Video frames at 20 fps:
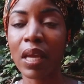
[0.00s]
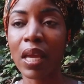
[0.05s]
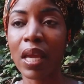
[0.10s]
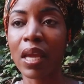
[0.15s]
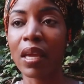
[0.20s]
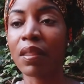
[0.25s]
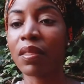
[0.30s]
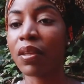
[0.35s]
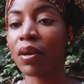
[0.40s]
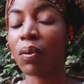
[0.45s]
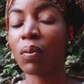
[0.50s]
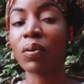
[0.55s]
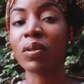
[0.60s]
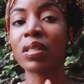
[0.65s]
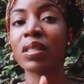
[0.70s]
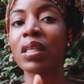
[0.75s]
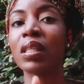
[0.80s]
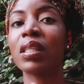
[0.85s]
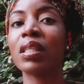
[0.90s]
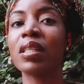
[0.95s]
and there
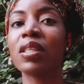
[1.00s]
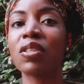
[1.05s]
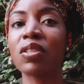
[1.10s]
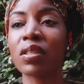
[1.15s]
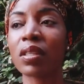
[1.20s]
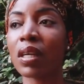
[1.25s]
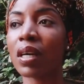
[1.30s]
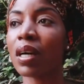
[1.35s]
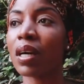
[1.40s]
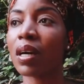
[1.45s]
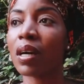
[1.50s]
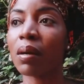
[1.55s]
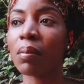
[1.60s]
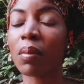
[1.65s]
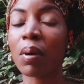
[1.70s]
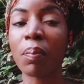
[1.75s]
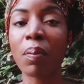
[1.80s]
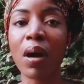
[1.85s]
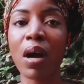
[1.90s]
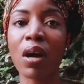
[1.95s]
was at least
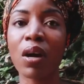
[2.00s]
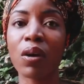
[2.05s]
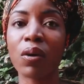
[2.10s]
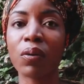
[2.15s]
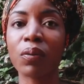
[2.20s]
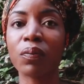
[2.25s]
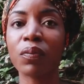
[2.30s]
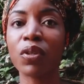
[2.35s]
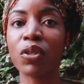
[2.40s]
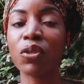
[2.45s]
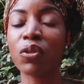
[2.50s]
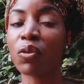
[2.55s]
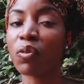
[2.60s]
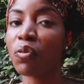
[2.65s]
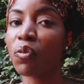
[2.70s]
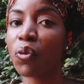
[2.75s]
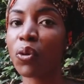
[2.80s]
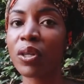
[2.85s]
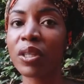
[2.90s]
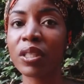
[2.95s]
about
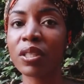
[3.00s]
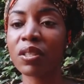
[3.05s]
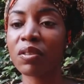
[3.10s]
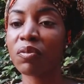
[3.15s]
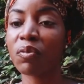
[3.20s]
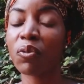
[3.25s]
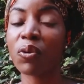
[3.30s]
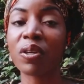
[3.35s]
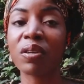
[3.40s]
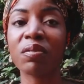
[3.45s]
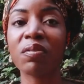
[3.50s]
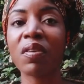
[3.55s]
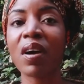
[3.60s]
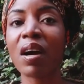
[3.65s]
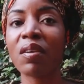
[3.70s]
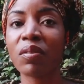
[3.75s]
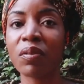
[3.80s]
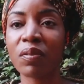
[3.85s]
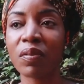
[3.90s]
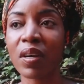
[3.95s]
40 to
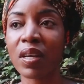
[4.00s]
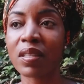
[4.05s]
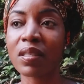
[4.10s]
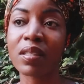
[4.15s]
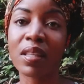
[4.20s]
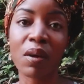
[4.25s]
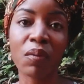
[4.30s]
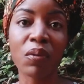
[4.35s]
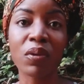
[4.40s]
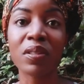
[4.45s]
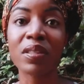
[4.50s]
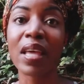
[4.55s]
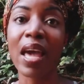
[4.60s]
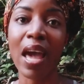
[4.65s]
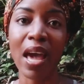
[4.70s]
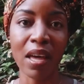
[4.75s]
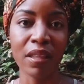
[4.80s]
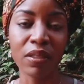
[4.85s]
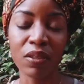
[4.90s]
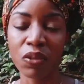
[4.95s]
45 of us that was
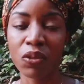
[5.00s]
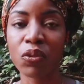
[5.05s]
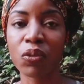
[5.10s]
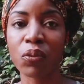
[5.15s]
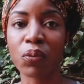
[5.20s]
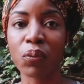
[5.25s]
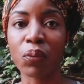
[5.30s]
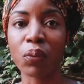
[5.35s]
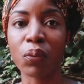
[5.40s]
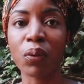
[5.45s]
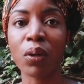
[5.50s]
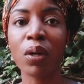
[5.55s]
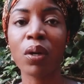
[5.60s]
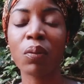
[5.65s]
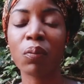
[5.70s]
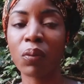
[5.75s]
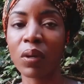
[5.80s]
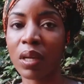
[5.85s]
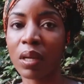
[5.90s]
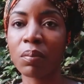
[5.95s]
at the school
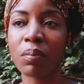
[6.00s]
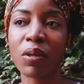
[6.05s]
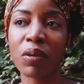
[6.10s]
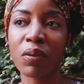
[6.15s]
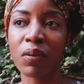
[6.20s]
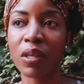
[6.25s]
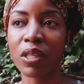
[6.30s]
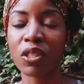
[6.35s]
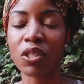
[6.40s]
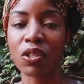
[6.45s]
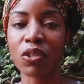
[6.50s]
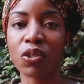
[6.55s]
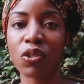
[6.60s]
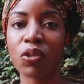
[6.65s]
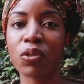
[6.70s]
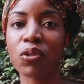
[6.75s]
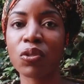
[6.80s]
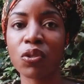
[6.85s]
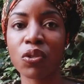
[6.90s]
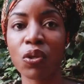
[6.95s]
when immigration
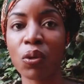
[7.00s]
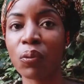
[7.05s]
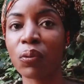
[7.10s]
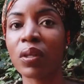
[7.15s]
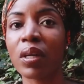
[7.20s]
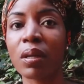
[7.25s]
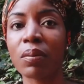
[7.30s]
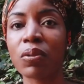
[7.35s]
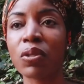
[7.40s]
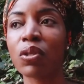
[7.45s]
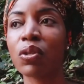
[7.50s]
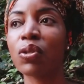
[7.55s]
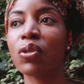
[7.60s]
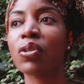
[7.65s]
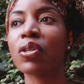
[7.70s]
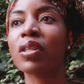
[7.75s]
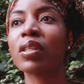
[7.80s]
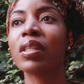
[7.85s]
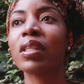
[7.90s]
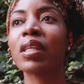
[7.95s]
showed up. So
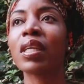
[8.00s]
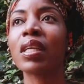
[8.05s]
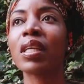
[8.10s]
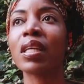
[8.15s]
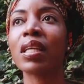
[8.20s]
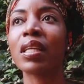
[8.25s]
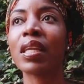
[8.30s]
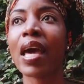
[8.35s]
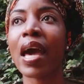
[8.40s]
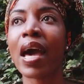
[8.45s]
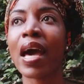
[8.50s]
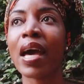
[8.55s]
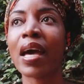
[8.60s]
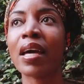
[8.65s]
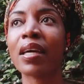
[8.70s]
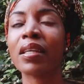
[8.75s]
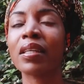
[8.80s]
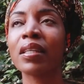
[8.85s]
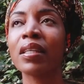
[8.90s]
you're looking at